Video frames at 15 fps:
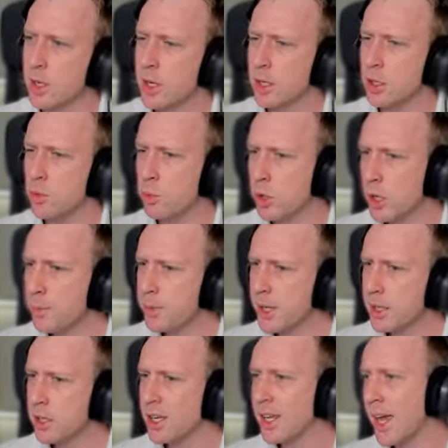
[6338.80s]
you want to
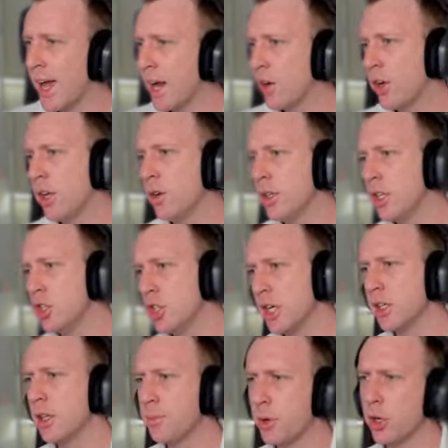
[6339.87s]
pick your carry or your
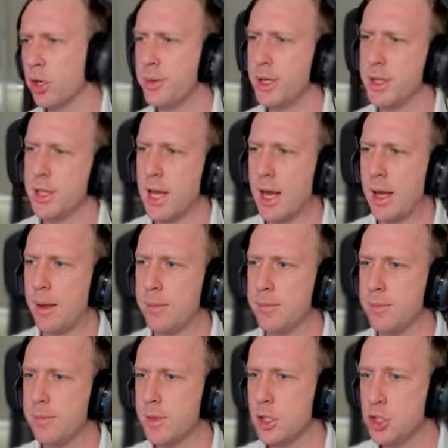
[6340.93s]
jungler
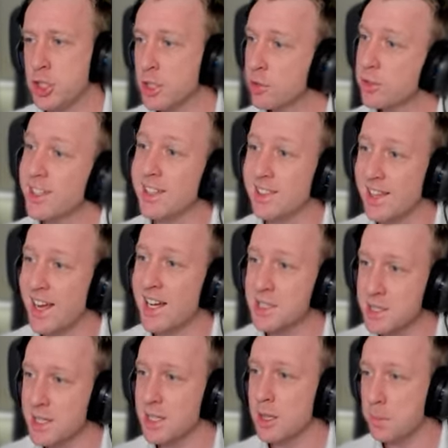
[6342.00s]
Pokemon generally
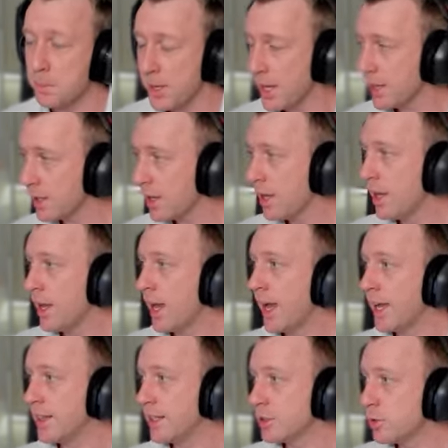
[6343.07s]
last in the pick,
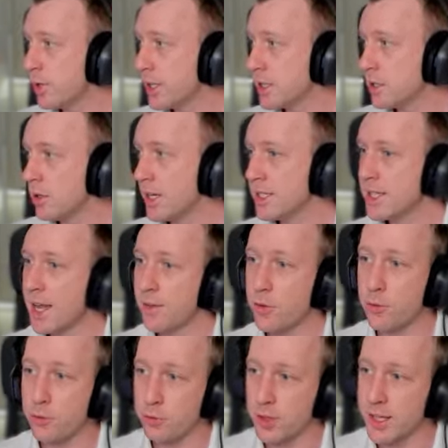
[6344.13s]
and that's why it's nice to have
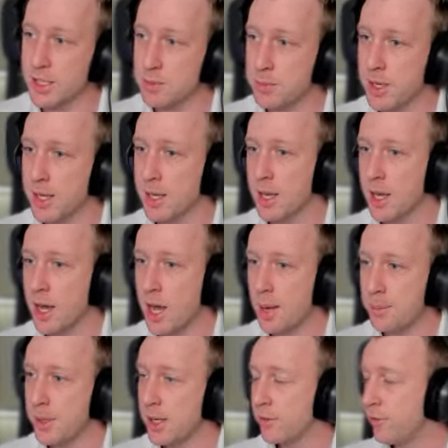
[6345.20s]
a flex pick
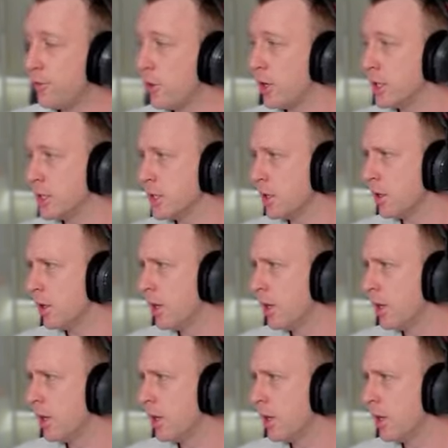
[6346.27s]
up here first. So